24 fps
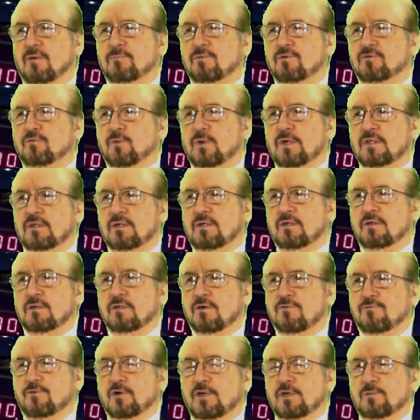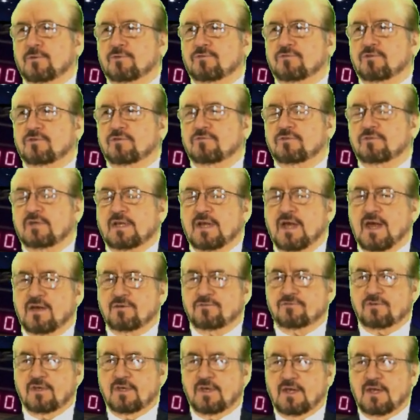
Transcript: between the, the frequencies, that as